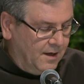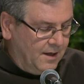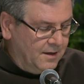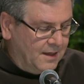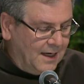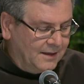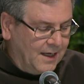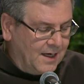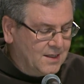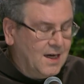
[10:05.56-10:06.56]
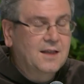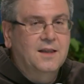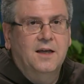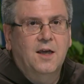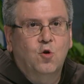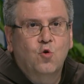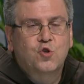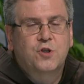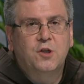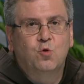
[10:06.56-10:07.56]
the ones we
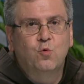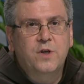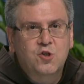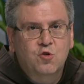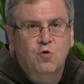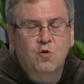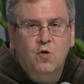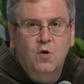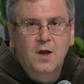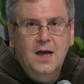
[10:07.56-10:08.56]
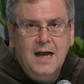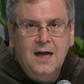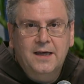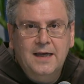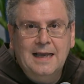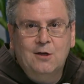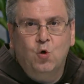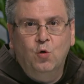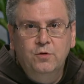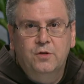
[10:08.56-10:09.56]
call the living
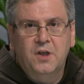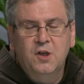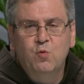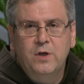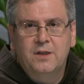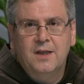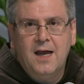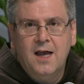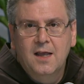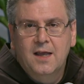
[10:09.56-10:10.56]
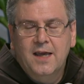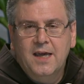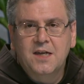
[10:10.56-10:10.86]
stones of the Holy Land,